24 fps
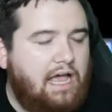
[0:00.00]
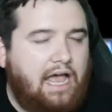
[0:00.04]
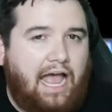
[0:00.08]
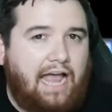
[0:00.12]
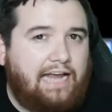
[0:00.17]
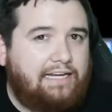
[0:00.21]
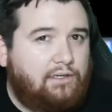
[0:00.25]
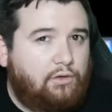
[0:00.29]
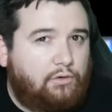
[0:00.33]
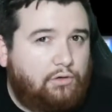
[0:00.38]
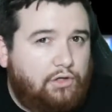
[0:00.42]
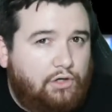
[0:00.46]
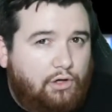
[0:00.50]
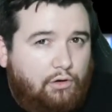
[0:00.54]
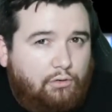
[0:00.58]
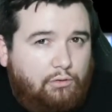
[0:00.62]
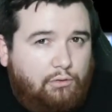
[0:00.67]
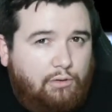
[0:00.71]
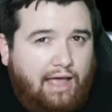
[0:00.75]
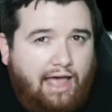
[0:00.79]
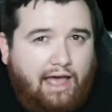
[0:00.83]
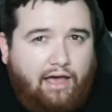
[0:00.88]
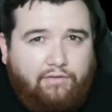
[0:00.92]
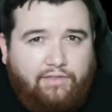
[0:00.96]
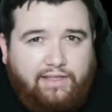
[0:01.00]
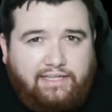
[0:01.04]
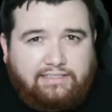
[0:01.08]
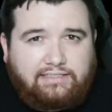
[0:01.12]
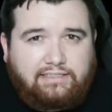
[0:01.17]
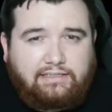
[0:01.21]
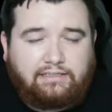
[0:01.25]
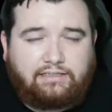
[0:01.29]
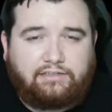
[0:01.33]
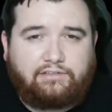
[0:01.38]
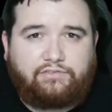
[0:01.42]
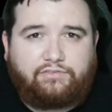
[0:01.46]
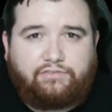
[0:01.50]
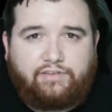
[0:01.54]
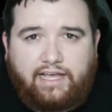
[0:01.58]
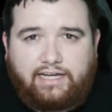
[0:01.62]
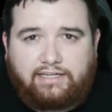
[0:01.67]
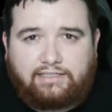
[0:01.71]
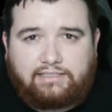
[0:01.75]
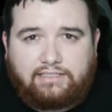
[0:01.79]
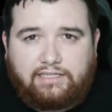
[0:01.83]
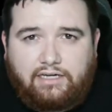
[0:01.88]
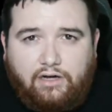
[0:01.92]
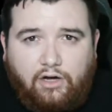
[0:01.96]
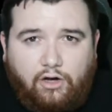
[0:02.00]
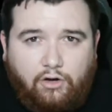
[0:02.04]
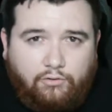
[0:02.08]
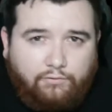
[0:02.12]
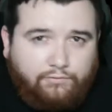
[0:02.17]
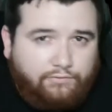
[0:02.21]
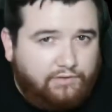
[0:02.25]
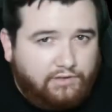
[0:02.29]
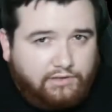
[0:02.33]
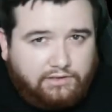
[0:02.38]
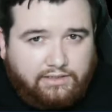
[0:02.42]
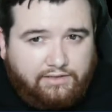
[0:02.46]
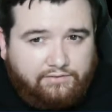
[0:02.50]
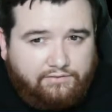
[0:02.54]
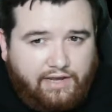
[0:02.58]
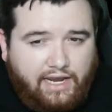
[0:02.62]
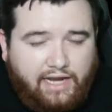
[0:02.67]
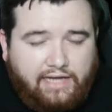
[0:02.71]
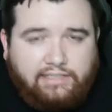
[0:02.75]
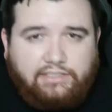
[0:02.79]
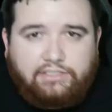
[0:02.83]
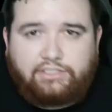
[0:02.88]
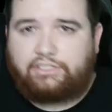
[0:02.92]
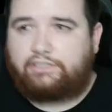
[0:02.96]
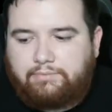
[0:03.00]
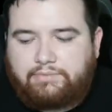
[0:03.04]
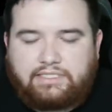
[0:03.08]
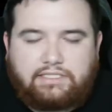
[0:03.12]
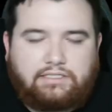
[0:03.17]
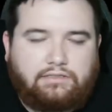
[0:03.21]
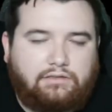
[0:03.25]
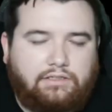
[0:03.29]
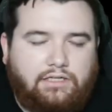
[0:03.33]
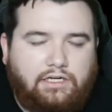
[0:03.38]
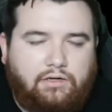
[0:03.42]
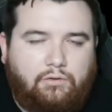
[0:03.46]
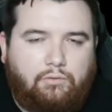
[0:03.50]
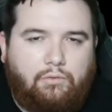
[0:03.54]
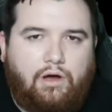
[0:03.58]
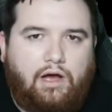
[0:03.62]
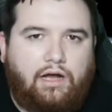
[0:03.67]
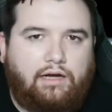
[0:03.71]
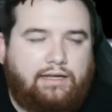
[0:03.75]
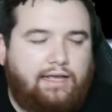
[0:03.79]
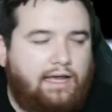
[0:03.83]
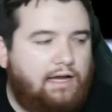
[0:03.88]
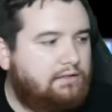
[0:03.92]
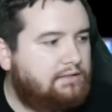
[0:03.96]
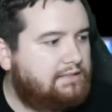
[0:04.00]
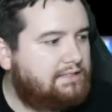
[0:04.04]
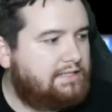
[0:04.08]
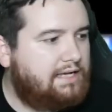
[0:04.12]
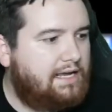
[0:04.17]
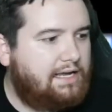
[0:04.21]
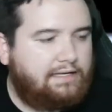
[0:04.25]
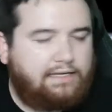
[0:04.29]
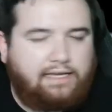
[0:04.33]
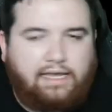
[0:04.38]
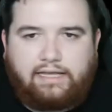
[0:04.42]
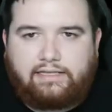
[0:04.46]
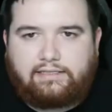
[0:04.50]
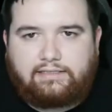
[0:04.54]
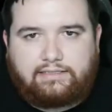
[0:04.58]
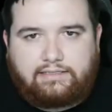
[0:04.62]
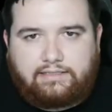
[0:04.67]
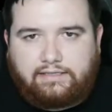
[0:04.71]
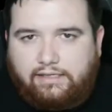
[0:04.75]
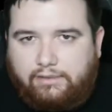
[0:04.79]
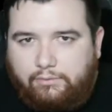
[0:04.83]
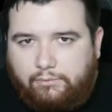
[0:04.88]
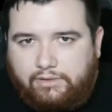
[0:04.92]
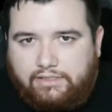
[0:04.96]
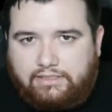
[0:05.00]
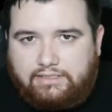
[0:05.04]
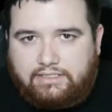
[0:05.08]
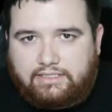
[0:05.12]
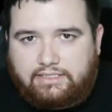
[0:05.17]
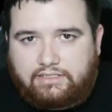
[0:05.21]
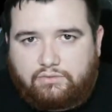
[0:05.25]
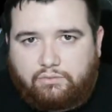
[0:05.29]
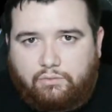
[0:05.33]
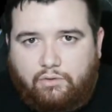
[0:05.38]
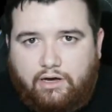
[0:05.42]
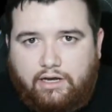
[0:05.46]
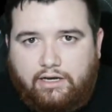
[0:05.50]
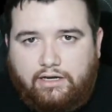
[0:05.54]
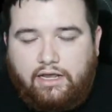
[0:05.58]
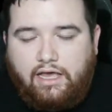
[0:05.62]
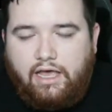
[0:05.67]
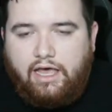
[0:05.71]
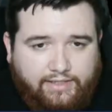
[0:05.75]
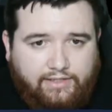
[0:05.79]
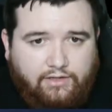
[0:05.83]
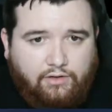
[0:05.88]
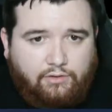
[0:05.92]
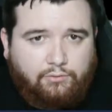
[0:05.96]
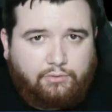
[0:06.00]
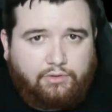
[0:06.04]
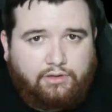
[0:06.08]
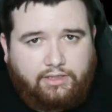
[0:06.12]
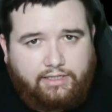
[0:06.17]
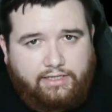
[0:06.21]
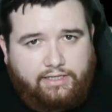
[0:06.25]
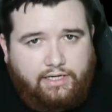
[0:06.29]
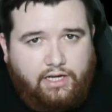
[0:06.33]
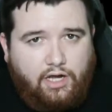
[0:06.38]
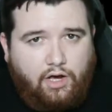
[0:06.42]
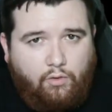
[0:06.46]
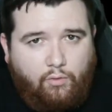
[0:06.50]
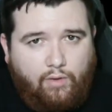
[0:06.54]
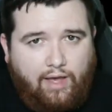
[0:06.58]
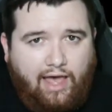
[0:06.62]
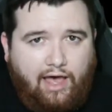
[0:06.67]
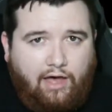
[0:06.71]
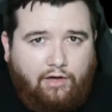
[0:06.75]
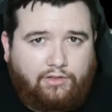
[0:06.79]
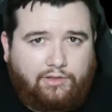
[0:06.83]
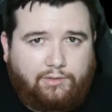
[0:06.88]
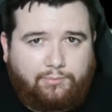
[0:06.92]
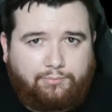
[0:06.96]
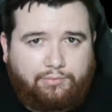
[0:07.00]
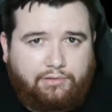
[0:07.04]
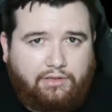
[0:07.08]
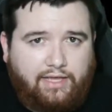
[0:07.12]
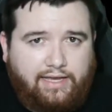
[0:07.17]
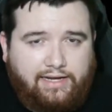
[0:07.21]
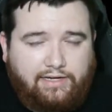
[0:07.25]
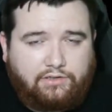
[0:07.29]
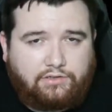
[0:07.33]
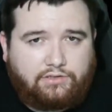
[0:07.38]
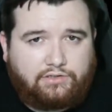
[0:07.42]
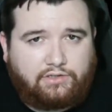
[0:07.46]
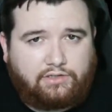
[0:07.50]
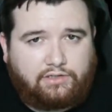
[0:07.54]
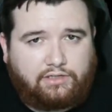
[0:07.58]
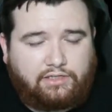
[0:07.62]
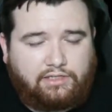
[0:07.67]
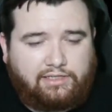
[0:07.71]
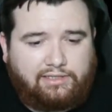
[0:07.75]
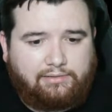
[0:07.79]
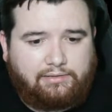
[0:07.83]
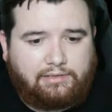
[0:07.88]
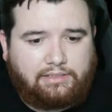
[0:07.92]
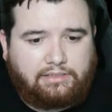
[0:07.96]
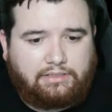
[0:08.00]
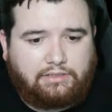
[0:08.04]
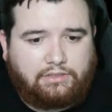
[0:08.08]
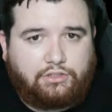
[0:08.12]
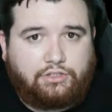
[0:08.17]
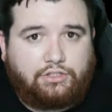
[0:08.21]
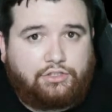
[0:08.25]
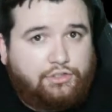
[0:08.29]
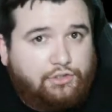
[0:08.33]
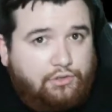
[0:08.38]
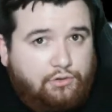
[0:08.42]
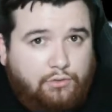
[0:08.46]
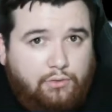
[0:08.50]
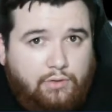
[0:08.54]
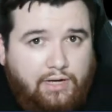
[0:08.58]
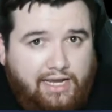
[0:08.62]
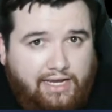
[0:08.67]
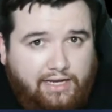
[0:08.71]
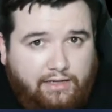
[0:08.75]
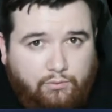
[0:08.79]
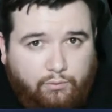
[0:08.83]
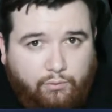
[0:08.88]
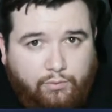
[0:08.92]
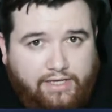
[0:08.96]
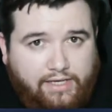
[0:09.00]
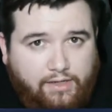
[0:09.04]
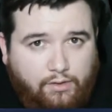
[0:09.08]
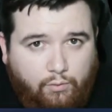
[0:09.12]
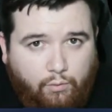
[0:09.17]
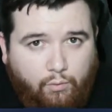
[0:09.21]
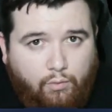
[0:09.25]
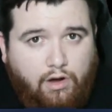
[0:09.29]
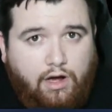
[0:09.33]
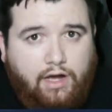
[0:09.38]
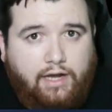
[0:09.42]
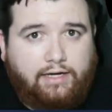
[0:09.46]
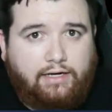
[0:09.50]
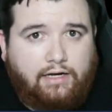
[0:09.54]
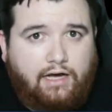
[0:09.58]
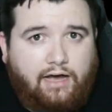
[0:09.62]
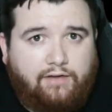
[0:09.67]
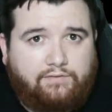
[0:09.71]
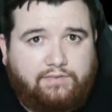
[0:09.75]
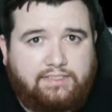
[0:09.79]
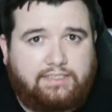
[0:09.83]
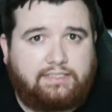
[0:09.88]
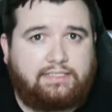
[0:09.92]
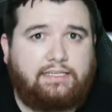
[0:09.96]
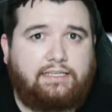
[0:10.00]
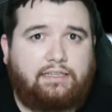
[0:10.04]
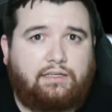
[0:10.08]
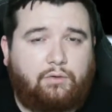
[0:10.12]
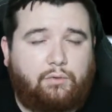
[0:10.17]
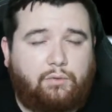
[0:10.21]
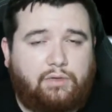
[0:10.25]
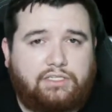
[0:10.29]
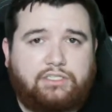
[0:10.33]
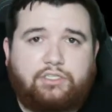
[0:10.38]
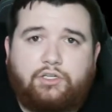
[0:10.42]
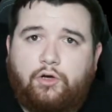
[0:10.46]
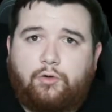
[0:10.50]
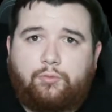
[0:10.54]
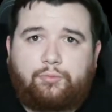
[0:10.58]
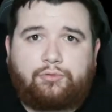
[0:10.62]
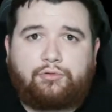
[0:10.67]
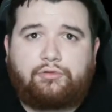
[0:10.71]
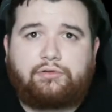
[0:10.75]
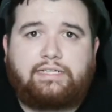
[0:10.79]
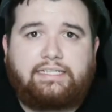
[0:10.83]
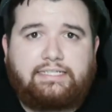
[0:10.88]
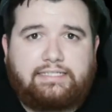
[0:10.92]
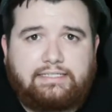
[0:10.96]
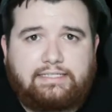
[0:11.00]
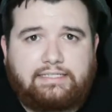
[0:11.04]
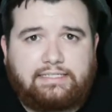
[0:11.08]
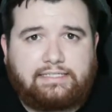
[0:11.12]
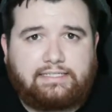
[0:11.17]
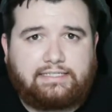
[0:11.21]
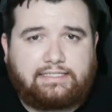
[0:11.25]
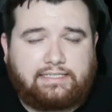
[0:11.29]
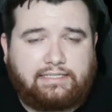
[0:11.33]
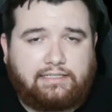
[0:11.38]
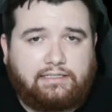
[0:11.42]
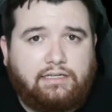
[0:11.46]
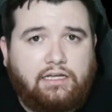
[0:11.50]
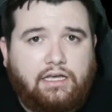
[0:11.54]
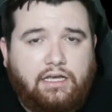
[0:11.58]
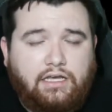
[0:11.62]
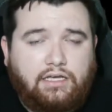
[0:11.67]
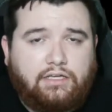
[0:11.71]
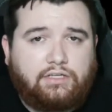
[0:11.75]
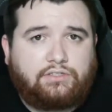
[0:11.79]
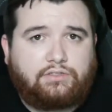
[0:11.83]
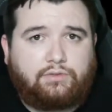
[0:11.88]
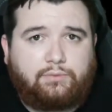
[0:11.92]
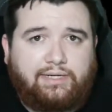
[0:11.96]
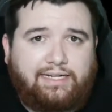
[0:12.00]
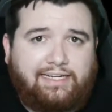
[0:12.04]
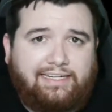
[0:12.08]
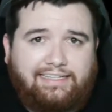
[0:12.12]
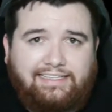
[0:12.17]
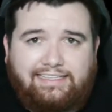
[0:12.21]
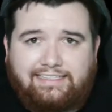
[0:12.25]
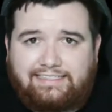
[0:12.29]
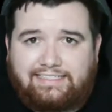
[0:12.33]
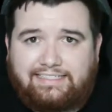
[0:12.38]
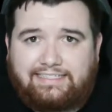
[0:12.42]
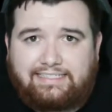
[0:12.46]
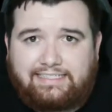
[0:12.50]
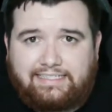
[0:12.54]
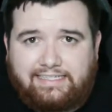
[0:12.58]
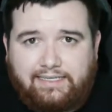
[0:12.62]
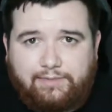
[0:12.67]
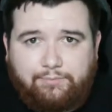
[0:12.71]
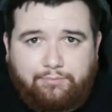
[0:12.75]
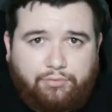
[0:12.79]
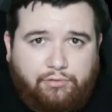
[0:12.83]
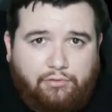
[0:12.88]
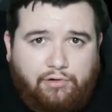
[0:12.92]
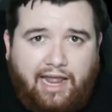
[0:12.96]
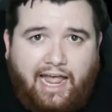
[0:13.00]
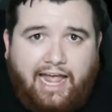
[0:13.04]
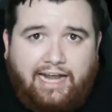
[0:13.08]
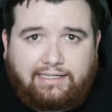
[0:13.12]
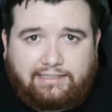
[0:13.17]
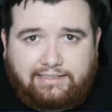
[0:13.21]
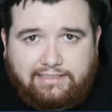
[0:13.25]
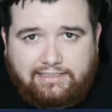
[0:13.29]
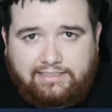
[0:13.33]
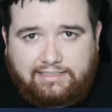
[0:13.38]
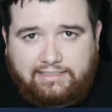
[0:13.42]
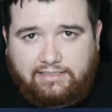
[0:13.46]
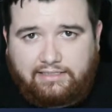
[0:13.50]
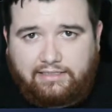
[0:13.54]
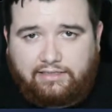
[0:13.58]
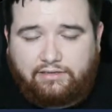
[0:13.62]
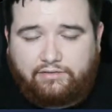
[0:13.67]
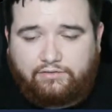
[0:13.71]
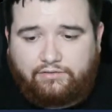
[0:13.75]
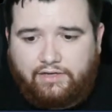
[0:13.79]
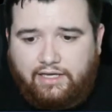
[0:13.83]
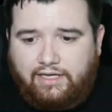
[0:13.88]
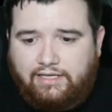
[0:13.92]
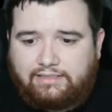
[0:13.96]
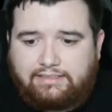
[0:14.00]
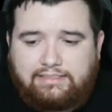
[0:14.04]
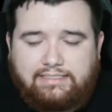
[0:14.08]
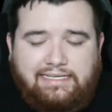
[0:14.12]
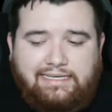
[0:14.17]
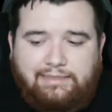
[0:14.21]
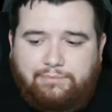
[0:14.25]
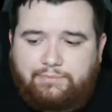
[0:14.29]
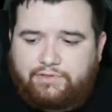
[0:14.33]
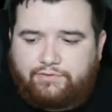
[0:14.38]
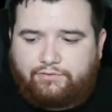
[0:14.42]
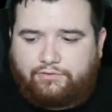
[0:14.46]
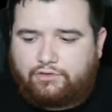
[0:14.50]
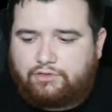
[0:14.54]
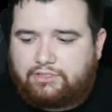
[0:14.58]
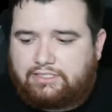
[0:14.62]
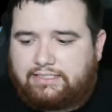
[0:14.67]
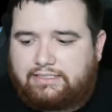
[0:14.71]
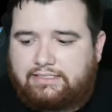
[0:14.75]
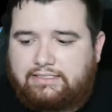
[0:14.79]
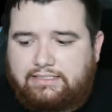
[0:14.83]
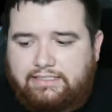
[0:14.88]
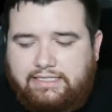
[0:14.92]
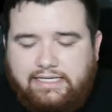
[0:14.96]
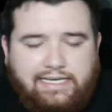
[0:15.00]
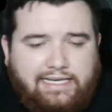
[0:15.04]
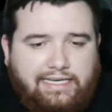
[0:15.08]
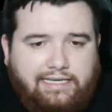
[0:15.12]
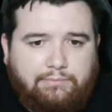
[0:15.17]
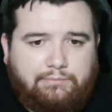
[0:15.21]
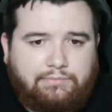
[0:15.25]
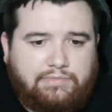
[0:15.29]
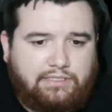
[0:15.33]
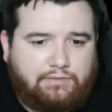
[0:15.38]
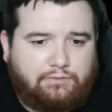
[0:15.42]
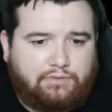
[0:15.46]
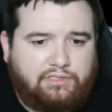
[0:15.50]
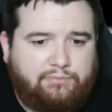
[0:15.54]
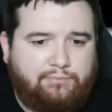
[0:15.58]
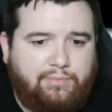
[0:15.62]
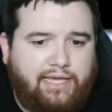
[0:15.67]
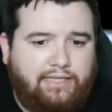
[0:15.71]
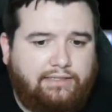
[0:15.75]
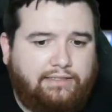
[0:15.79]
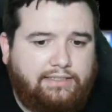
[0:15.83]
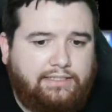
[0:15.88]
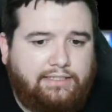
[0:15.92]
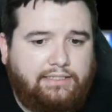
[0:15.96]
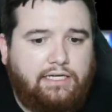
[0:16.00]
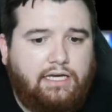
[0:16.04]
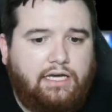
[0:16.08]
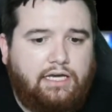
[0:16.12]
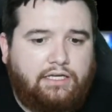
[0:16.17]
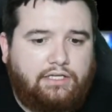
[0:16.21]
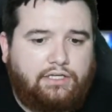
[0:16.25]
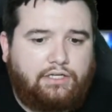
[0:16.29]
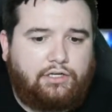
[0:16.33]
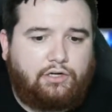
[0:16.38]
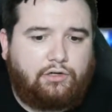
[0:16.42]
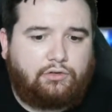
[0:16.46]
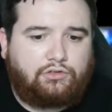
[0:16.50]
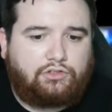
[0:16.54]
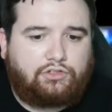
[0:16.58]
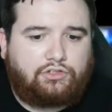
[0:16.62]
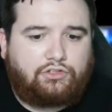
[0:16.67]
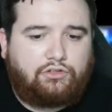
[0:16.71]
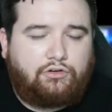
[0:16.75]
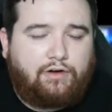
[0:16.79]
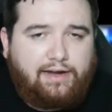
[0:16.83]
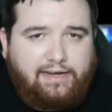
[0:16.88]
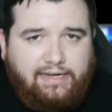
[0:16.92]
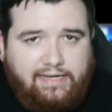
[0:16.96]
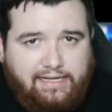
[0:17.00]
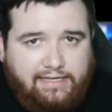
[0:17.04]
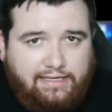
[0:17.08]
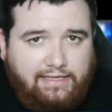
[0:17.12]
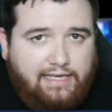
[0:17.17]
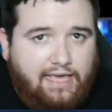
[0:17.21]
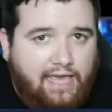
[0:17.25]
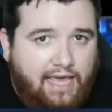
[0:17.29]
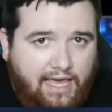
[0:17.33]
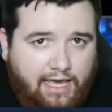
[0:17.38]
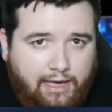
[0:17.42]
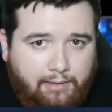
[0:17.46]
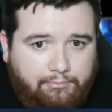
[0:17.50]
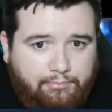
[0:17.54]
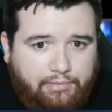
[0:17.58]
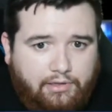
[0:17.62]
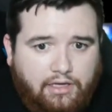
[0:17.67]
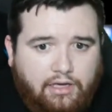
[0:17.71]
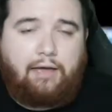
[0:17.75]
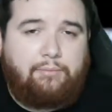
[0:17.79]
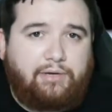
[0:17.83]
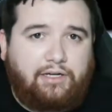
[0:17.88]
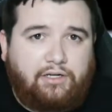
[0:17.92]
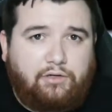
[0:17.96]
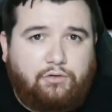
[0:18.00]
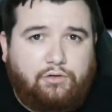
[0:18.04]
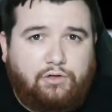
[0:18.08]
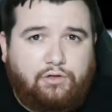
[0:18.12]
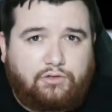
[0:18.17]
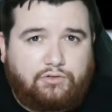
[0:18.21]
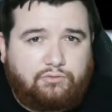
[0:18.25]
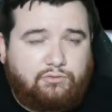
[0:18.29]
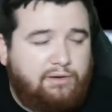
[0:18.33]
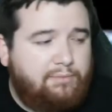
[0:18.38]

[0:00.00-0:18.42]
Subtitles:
I don't know how that's going to affect home field advantage. I'm still going to walk out saying Kansas City wins this one. We don't really know how the players are going to do in week 1. Obviously, there was no preseason, so we didn't get to see practice of teams versus teams. It was mainly training camp. I mean, who knows?